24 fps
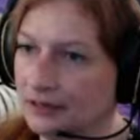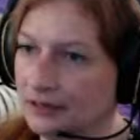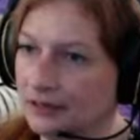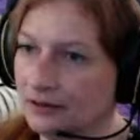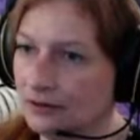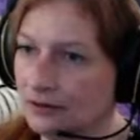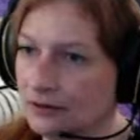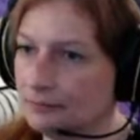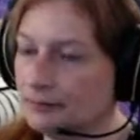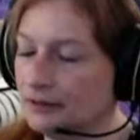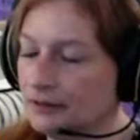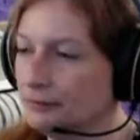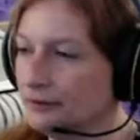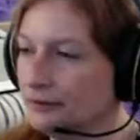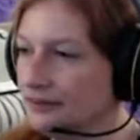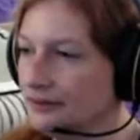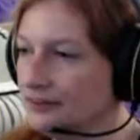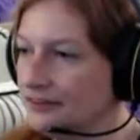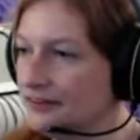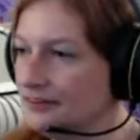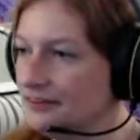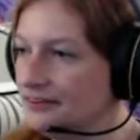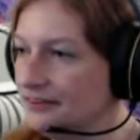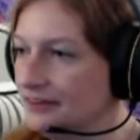on my
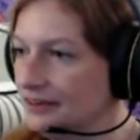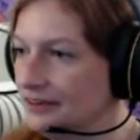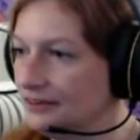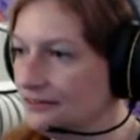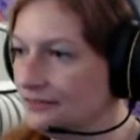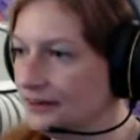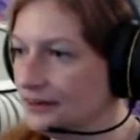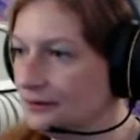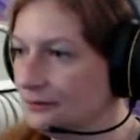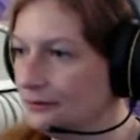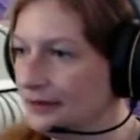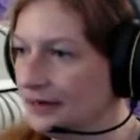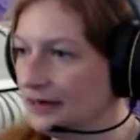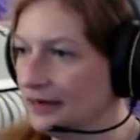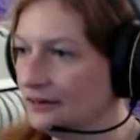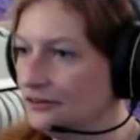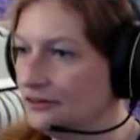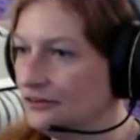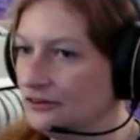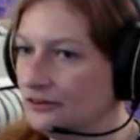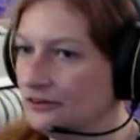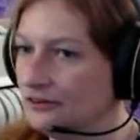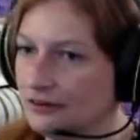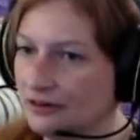wrist to see if I
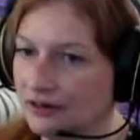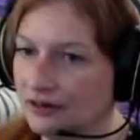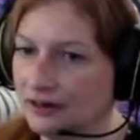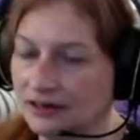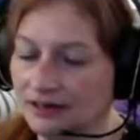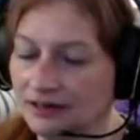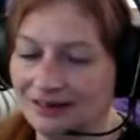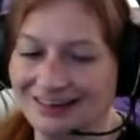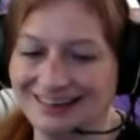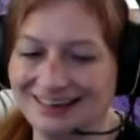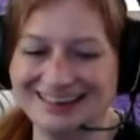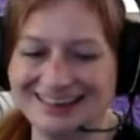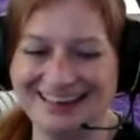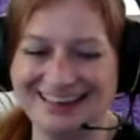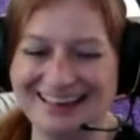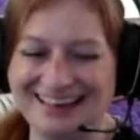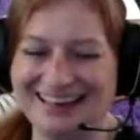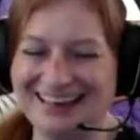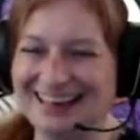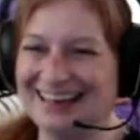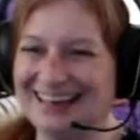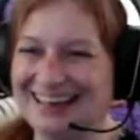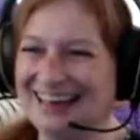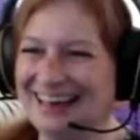reacted or not.
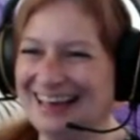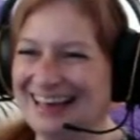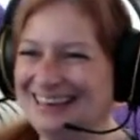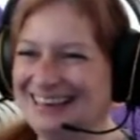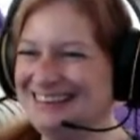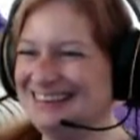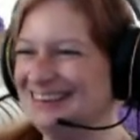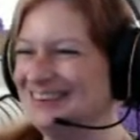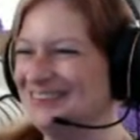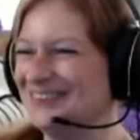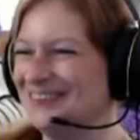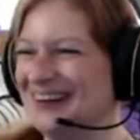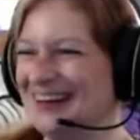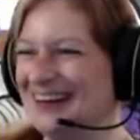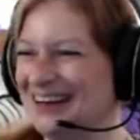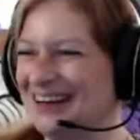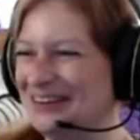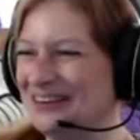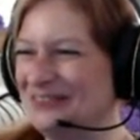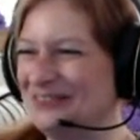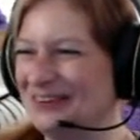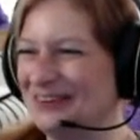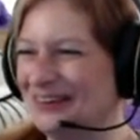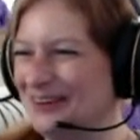Didn't
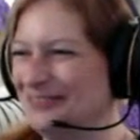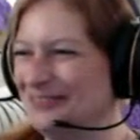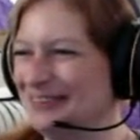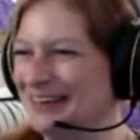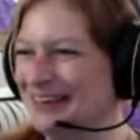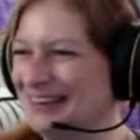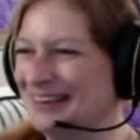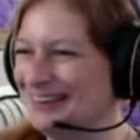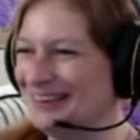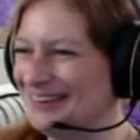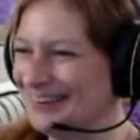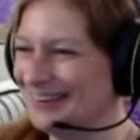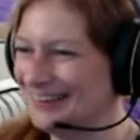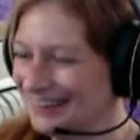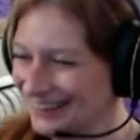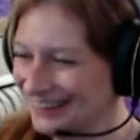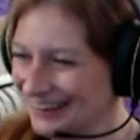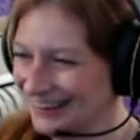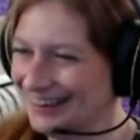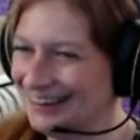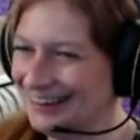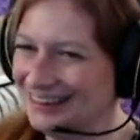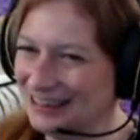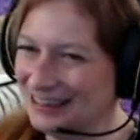react very much.
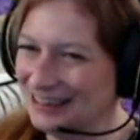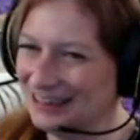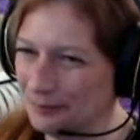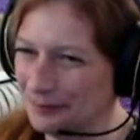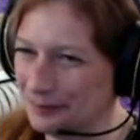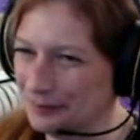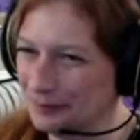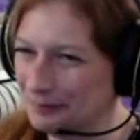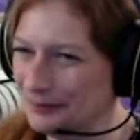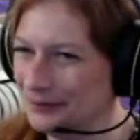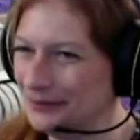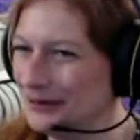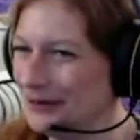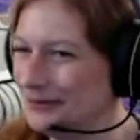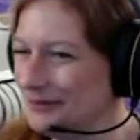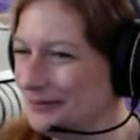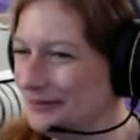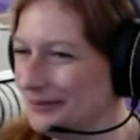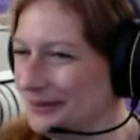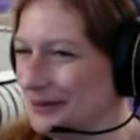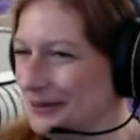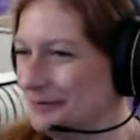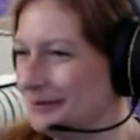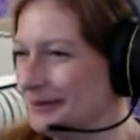A little bit, but not
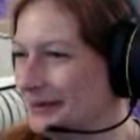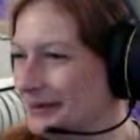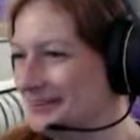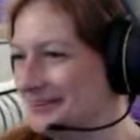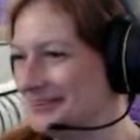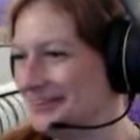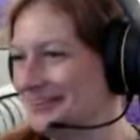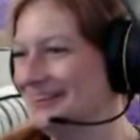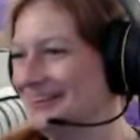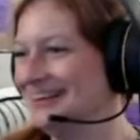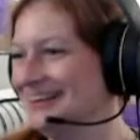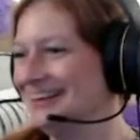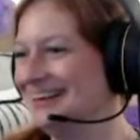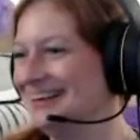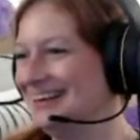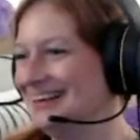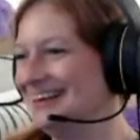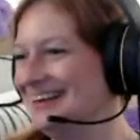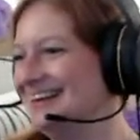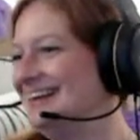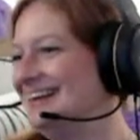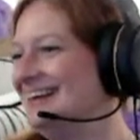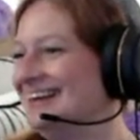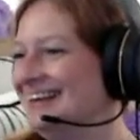very much.
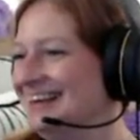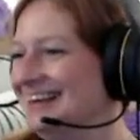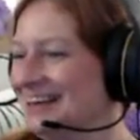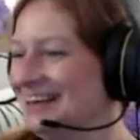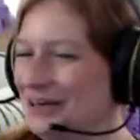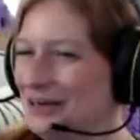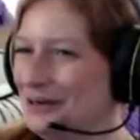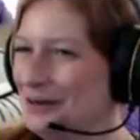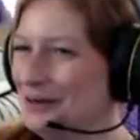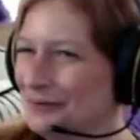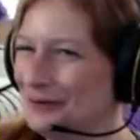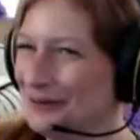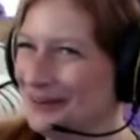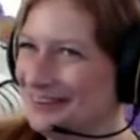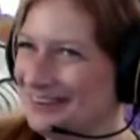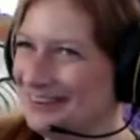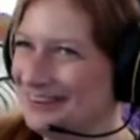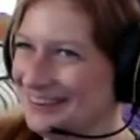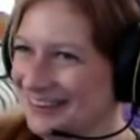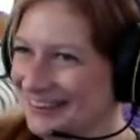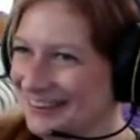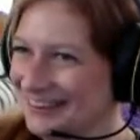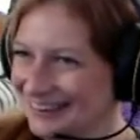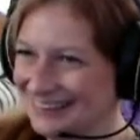It
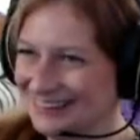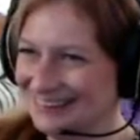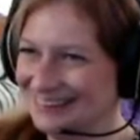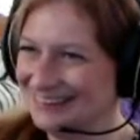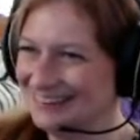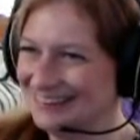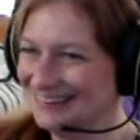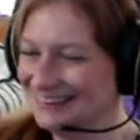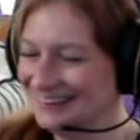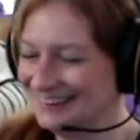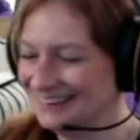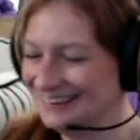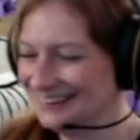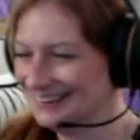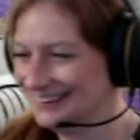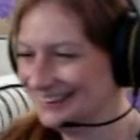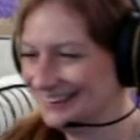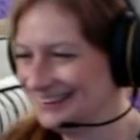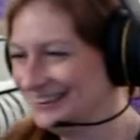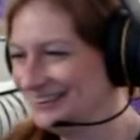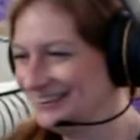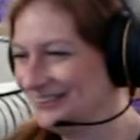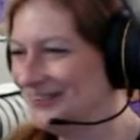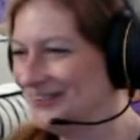
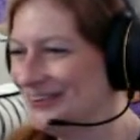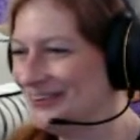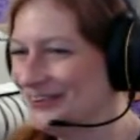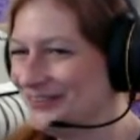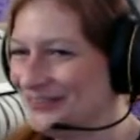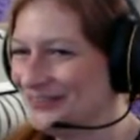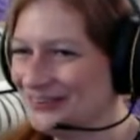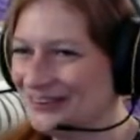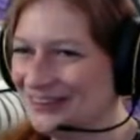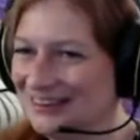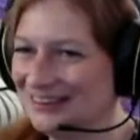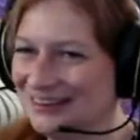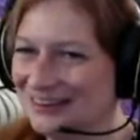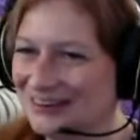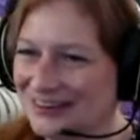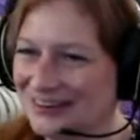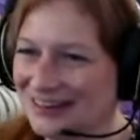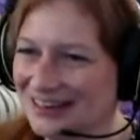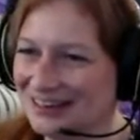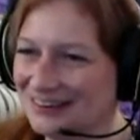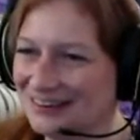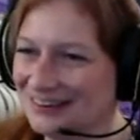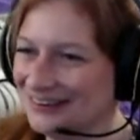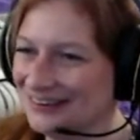wasn't really all
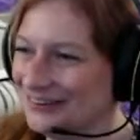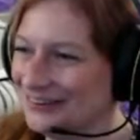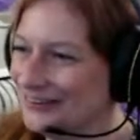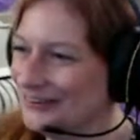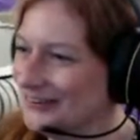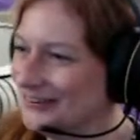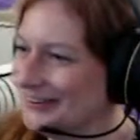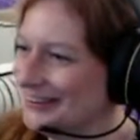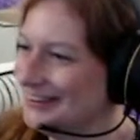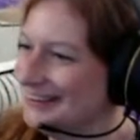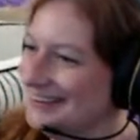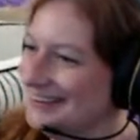that good gold.